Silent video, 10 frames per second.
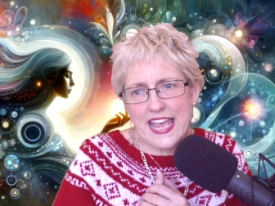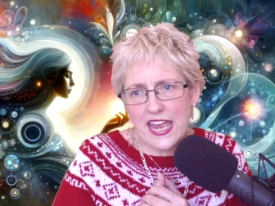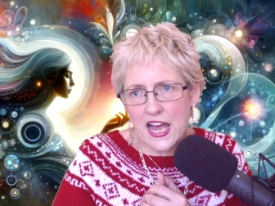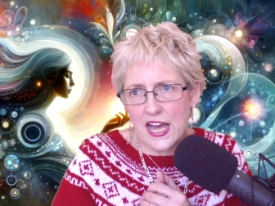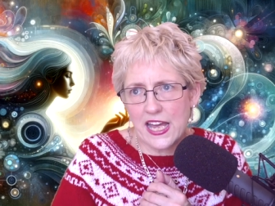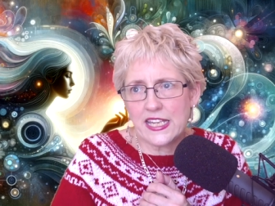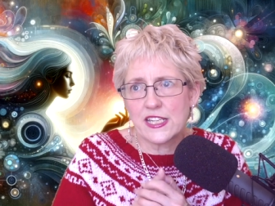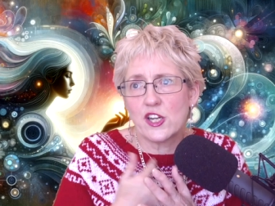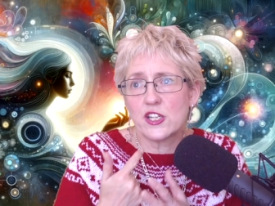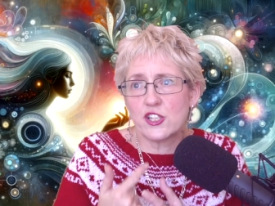the AI
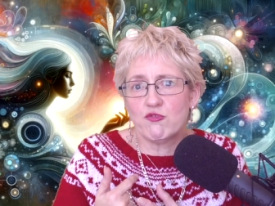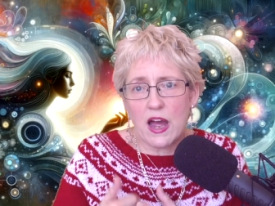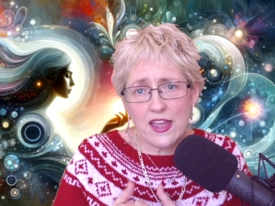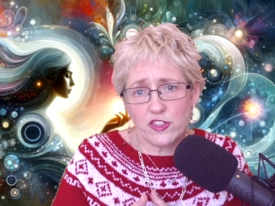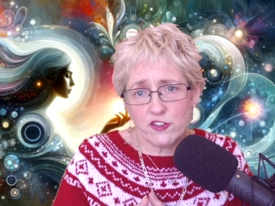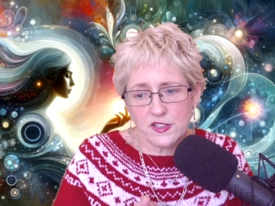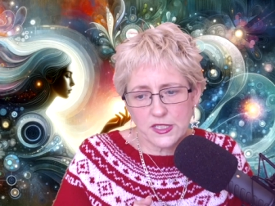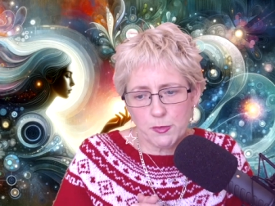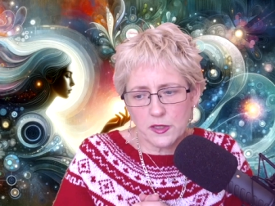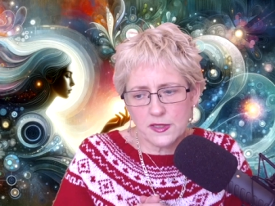to write the
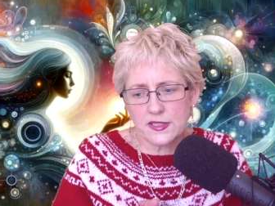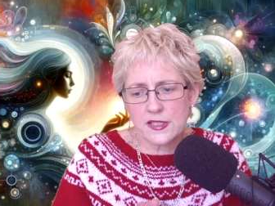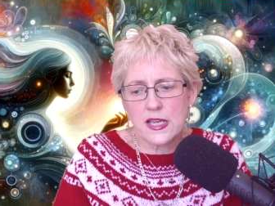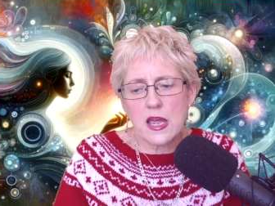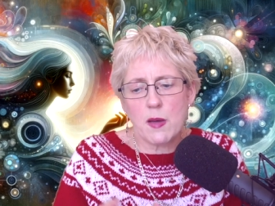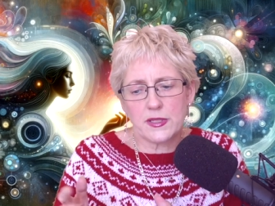response,